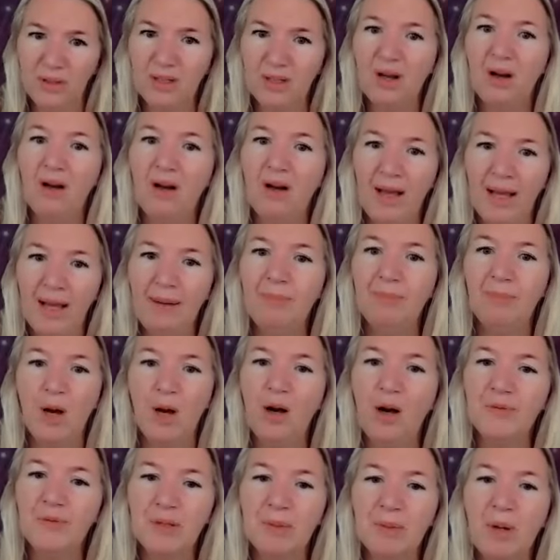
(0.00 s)
time
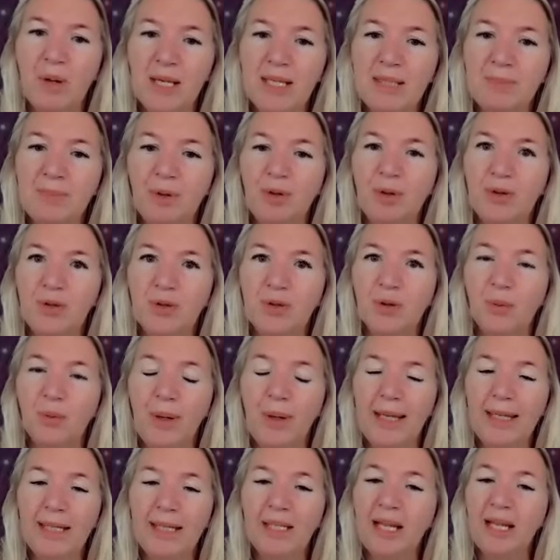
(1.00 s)
after my spiritual
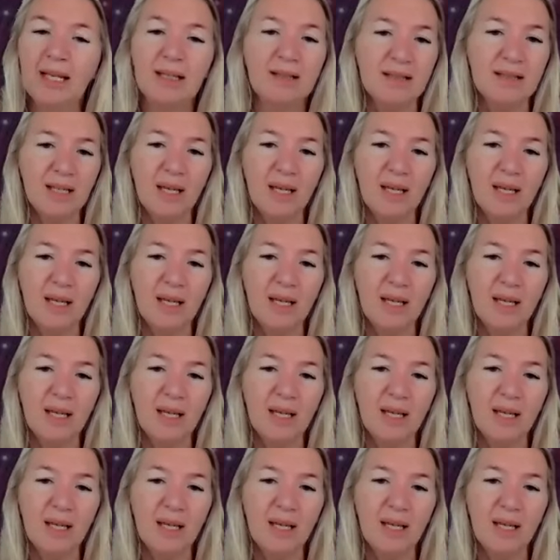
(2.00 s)
awakening.